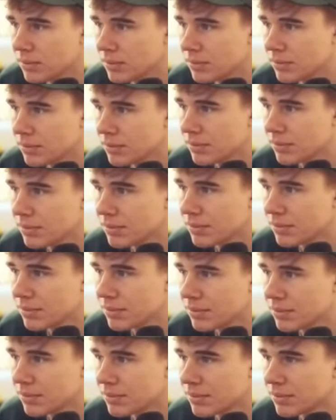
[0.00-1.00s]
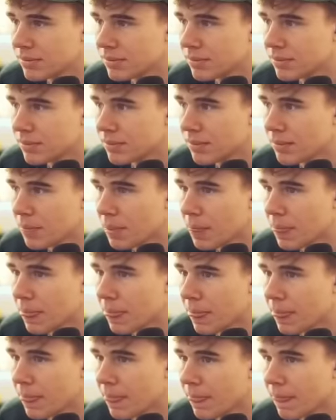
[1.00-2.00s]

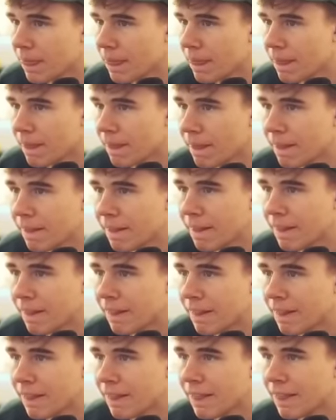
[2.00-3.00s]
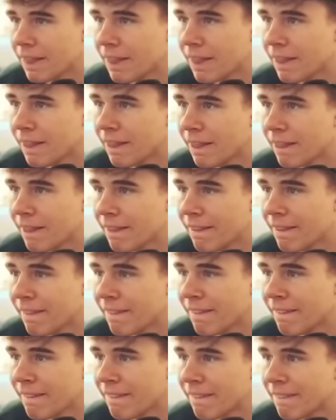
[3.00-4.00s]

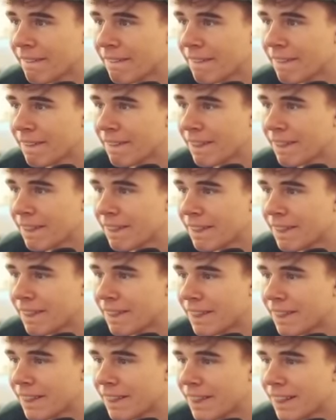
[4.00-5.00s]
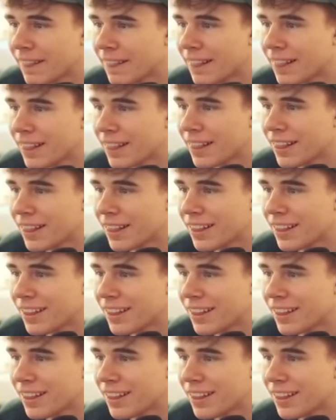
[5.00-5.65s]
(silence)